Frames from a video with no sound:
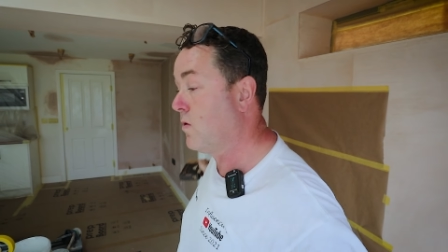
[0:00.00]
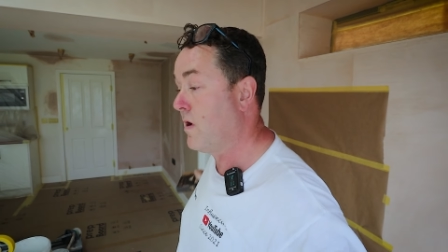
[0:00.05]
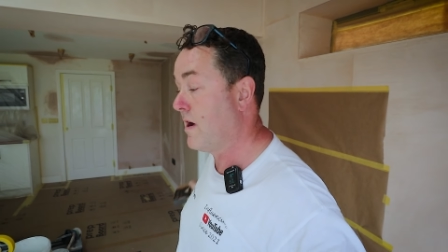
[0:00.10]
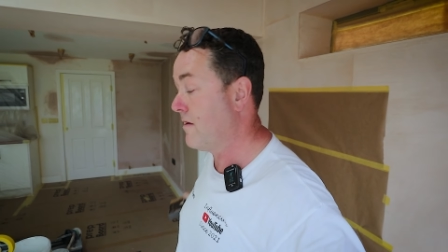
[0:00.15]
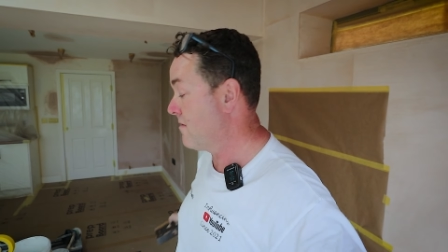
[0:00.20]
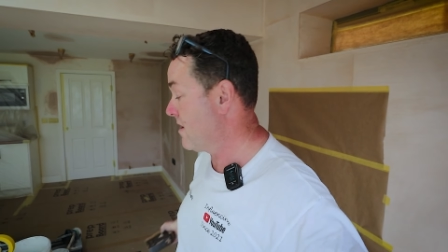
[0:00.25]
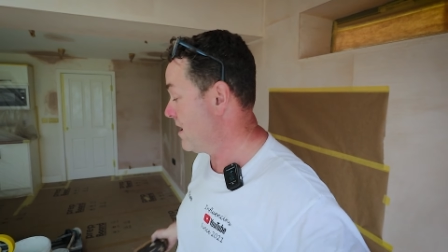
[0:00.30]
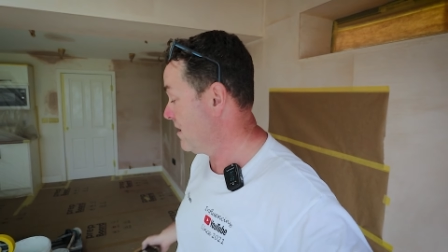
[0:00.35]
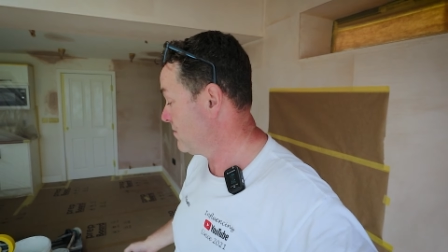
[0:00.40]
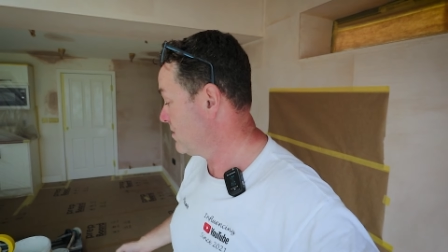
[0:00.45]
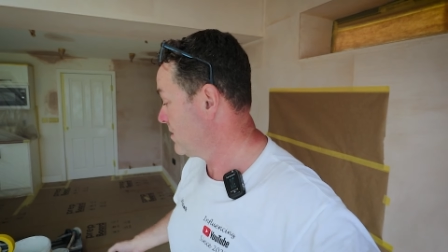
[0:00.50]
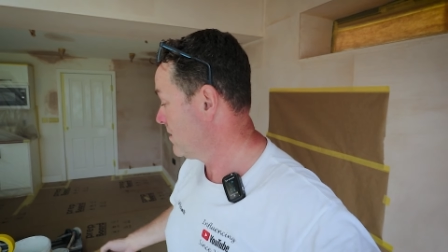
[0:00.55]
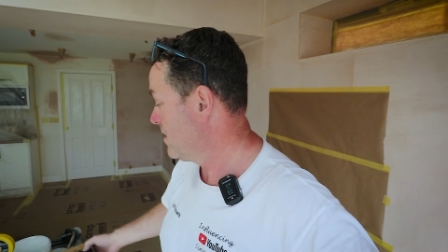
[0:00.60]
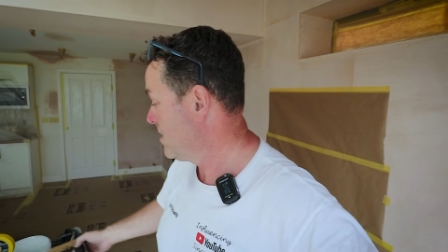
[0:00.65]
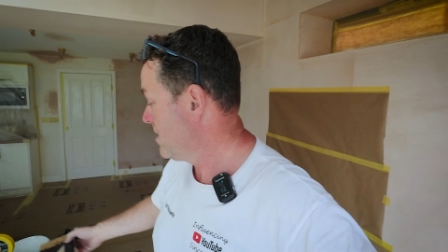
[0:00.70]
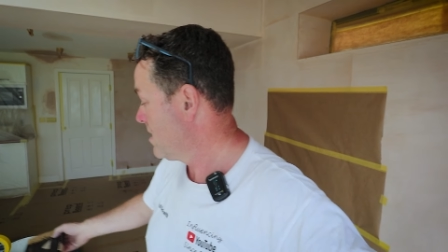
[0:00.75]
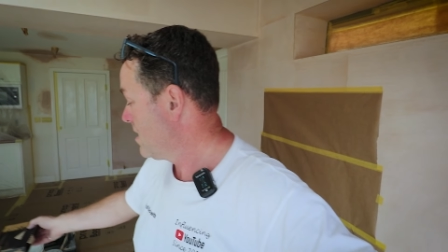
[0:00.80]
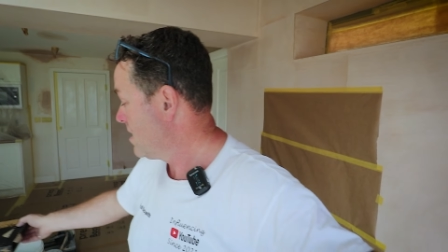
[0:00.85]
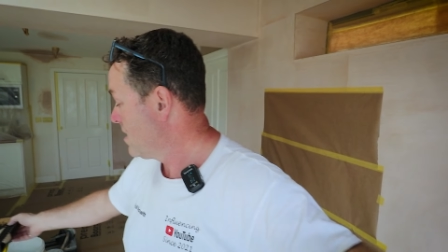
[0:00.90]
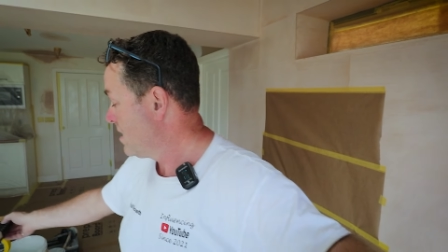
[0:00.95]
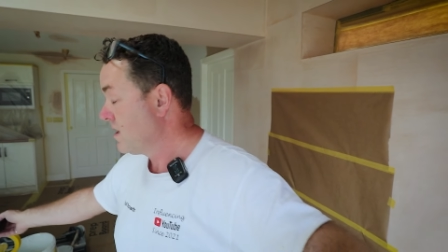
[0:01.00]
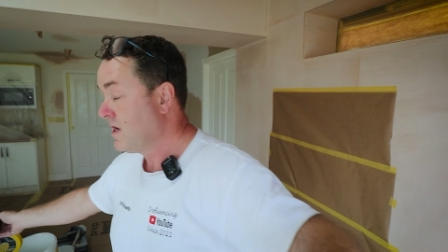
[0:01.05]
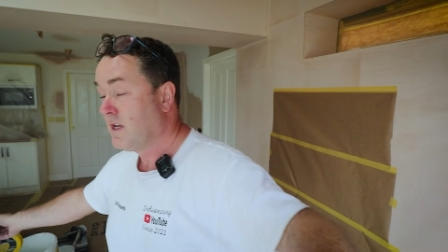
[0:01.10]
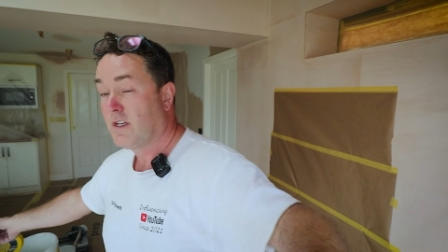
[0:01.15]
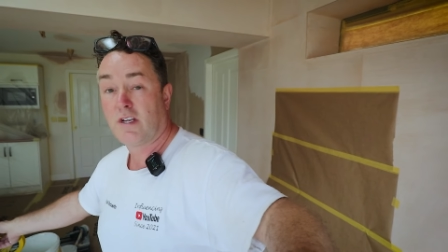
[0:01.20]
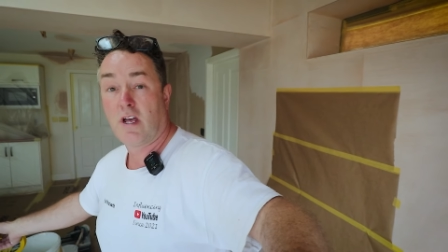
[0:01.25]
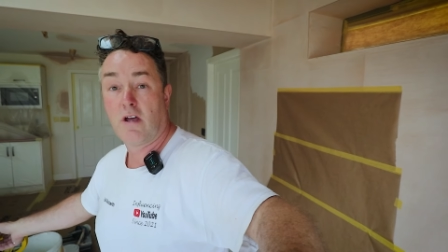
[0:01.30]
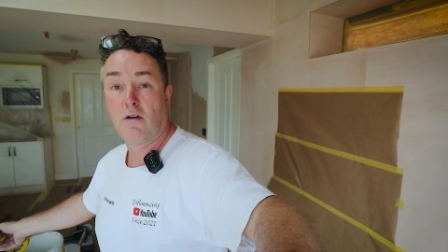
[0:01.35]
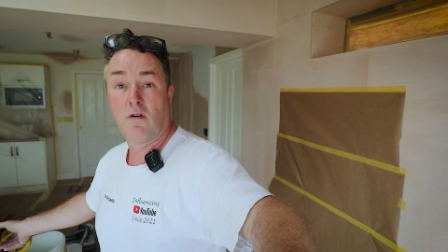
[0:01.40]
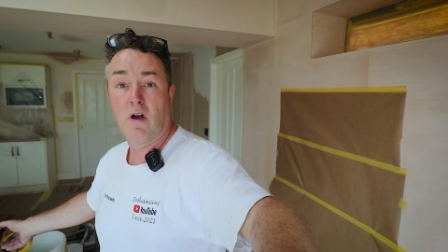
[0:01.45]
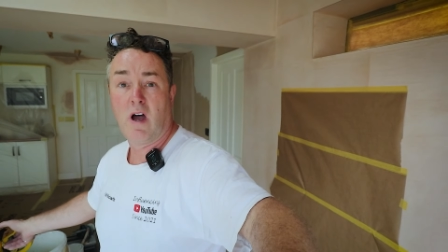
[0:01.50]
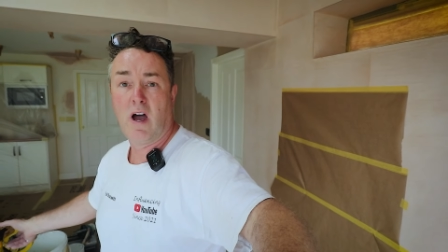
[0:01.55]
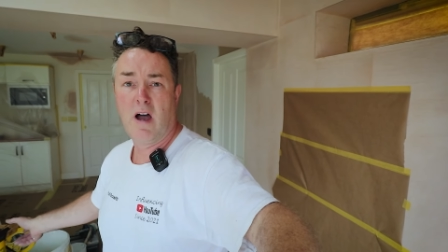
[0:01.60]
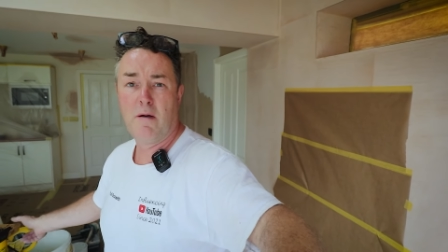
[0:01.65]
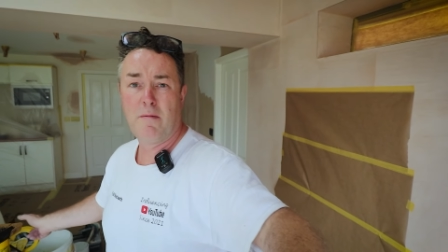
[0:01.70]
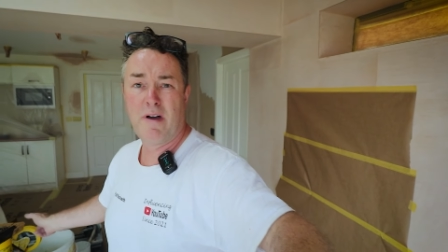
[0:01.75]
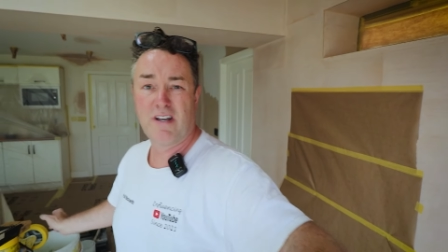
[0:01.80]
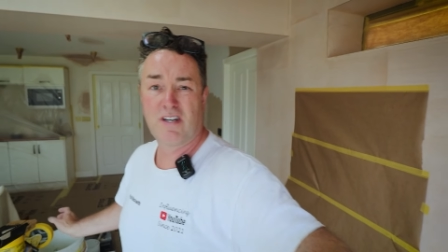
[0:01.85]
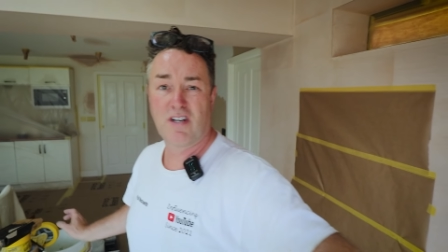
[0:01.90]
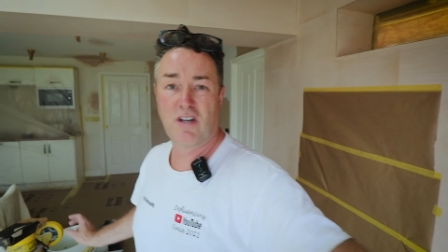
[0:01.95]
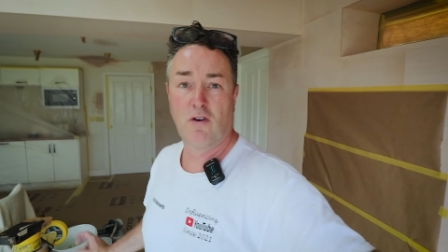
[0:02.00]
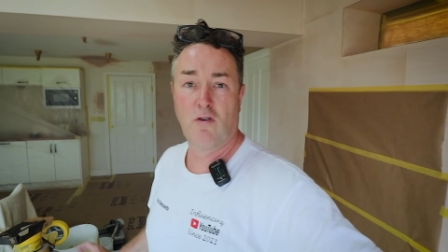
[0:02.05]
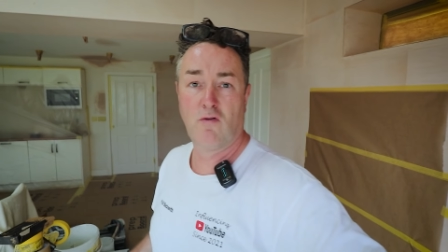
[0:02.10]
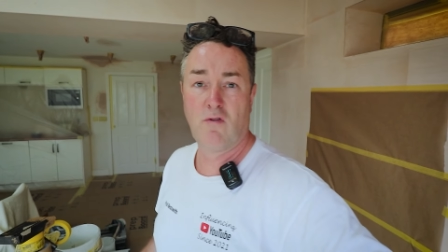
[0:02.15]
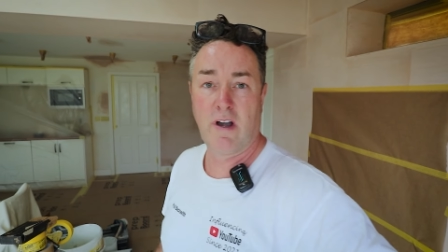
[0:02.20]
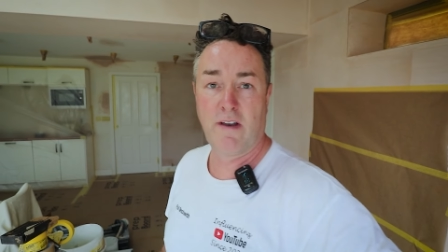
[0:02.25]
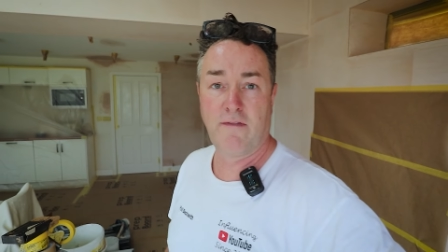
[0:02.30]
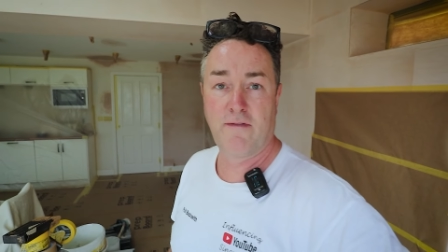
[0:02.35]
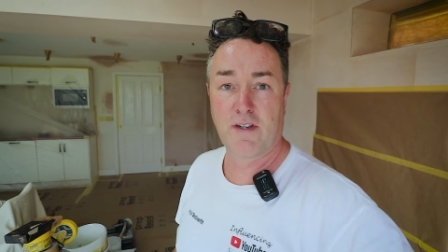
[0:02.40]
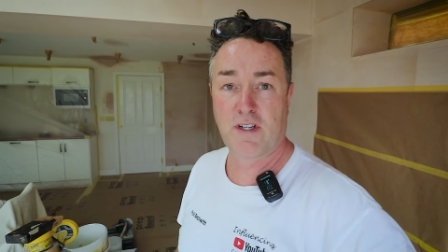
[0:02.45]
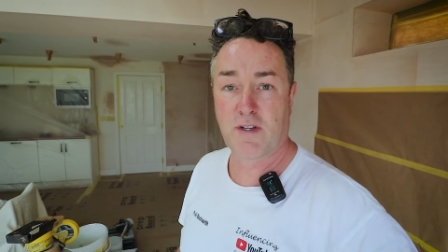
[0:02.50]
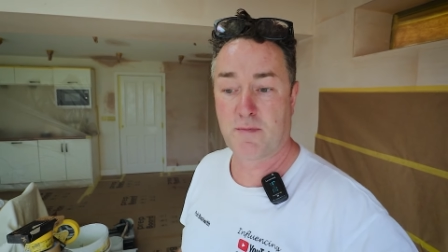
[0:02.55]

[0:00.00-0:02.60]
the way around. So I'm actually all ready for